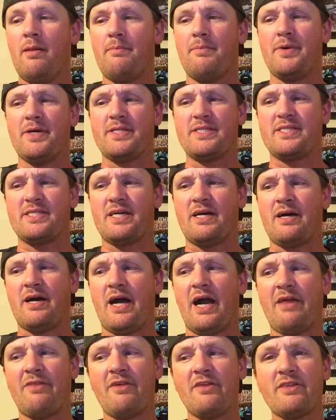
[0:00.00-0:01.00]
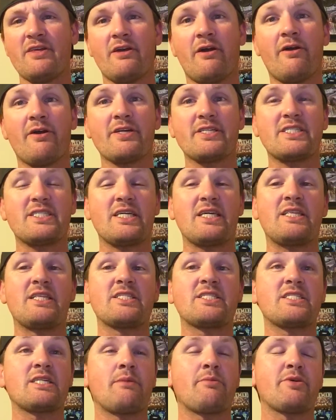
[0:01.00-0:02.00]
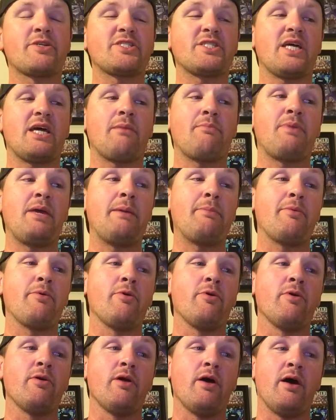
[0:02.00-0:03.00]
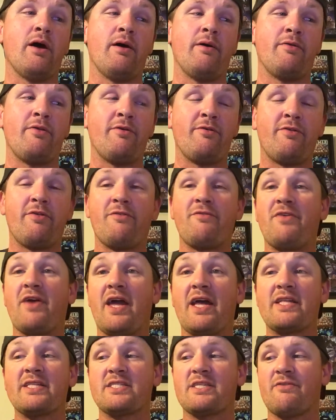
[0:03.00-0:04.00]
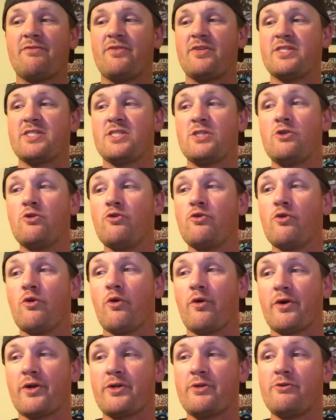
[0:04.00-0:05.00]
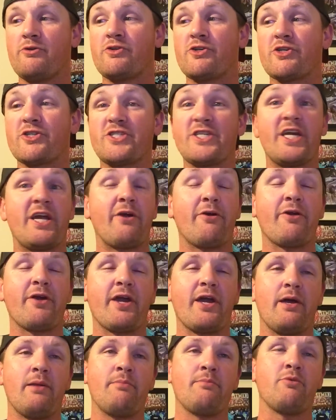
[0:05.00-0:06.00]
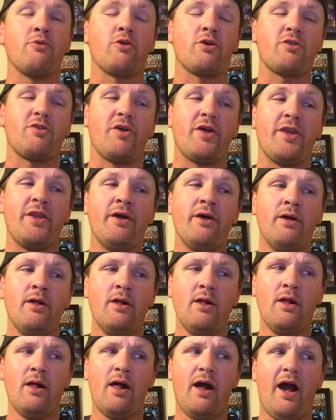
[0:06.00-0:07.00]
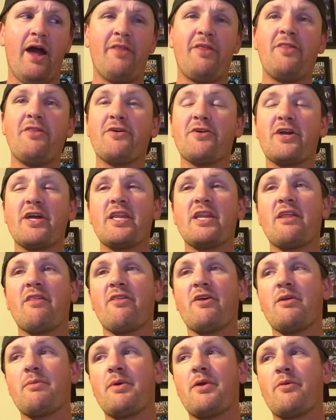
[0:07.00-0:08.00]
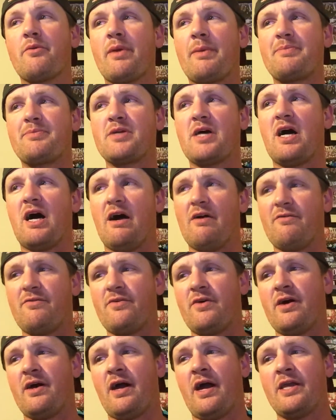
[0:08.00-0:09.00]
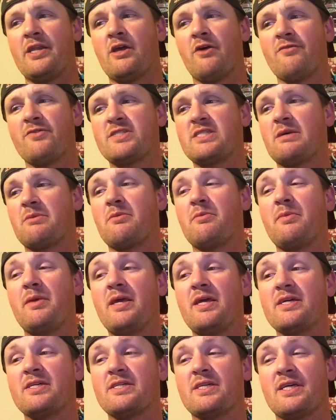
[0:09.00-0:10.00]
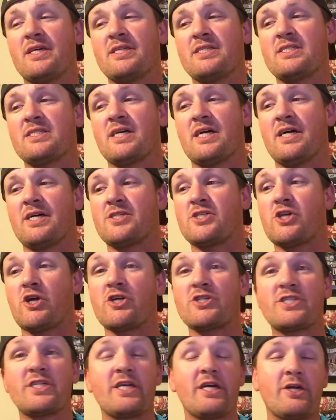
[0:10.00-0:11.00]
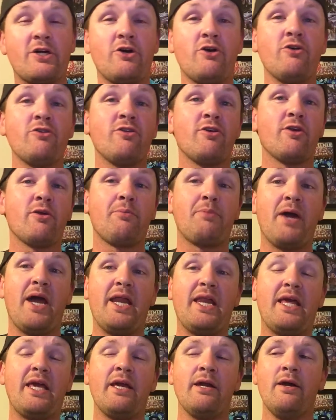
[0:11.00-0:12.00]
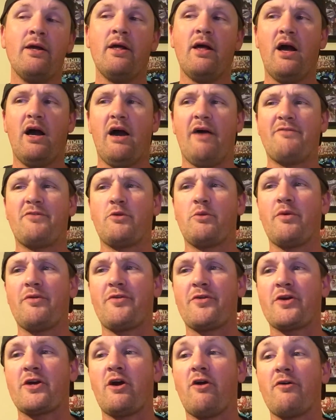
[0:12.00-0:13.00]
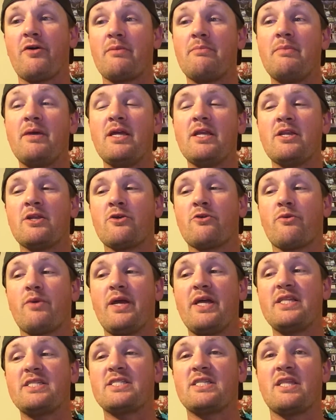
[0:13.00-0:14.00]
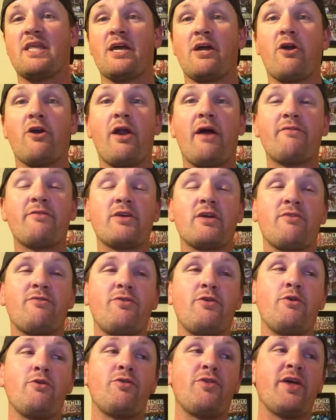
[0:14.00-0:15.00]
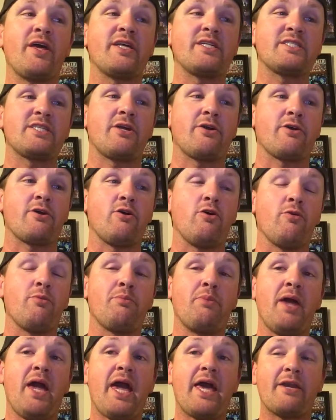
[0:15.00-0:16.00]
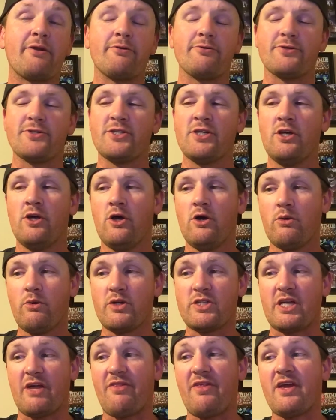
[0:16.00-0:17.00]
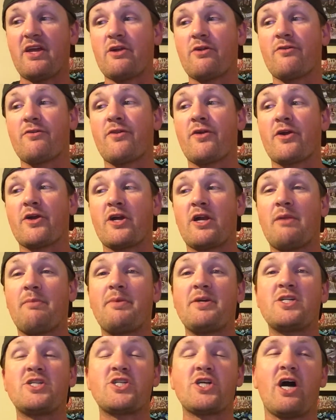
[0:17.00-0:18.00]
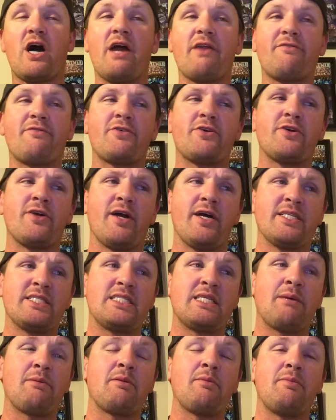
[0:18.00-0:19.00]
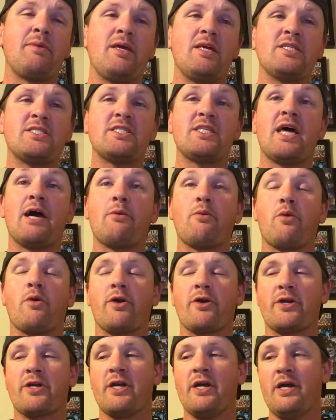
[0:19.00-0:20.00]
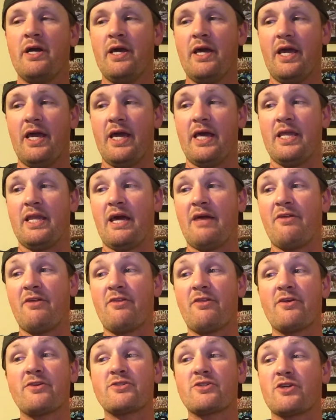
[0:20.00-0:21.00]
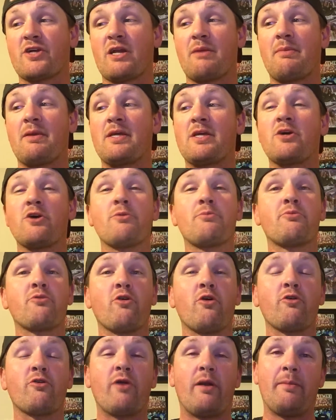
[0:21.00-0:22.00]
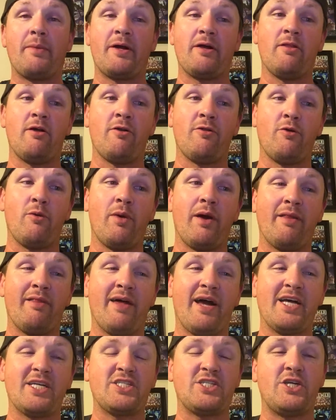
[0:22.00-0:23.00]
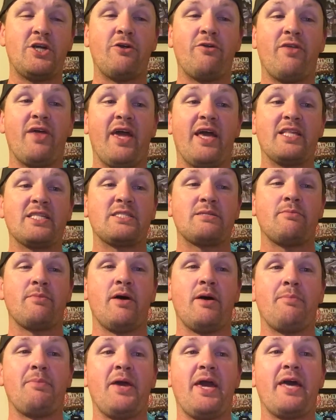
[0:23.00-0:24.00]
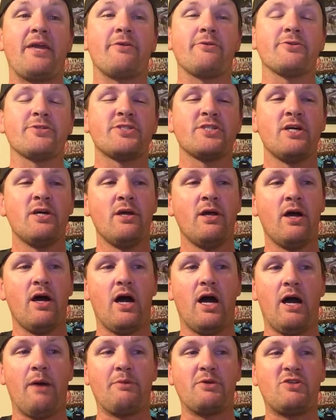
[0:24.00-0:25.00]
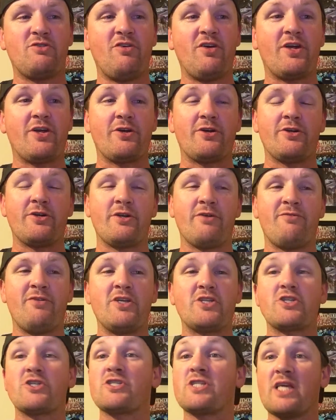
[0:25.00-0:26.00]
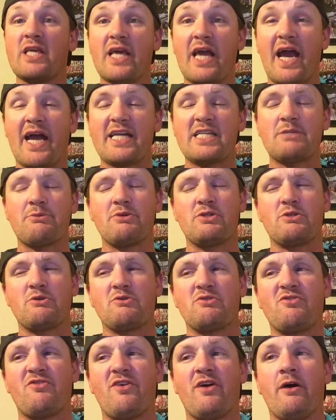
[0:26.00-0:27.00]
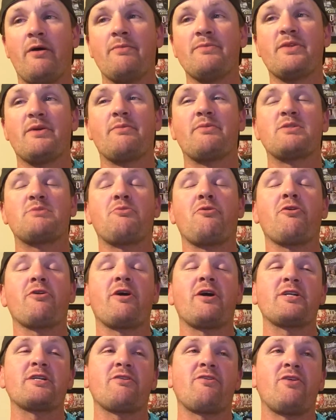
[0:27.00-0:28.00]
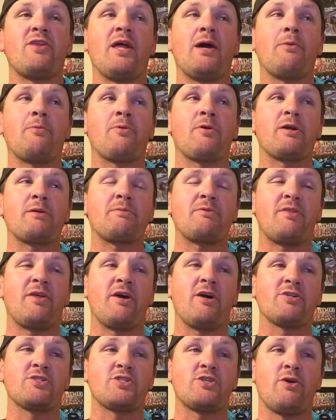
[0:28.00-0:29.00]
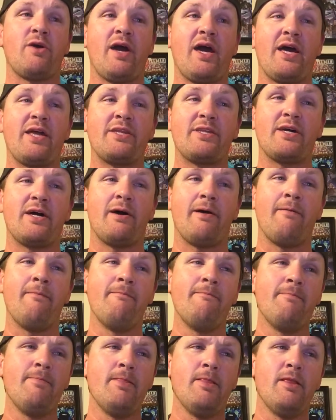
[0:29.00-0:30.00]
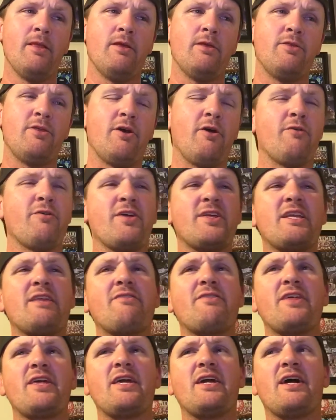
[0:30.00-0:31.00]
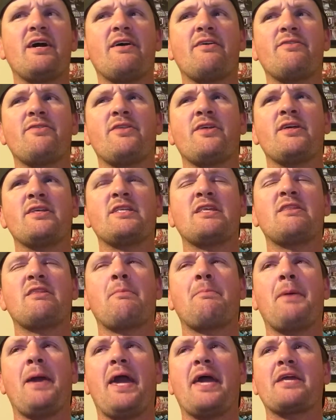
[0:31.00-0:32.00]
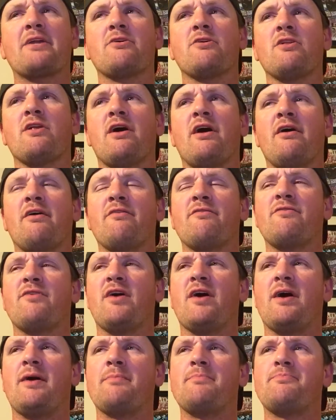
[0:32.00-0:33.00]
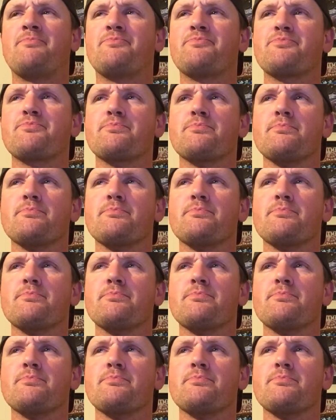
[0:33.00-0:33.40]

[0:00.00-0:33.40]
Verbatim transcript: but uh, I think that honestly, the SummerSlam people, uh, the, the fans of this New York, New Jersey area, and Brooklyn, I think they're getting a little bit ripped off. I, I know that WWE is, is uh, charging a good little penny uh, for what they're calling meet and greets, and they are having a few things that are called panels, which I think are they're going to be shot for uh, WWE's network, and I think those are going to be good programming along the way. Last year they had some uh, panels uh, which featured featured DX, which was filmed and was put onto the network, but they also had uh, they oh they did the they did the panel of. Um,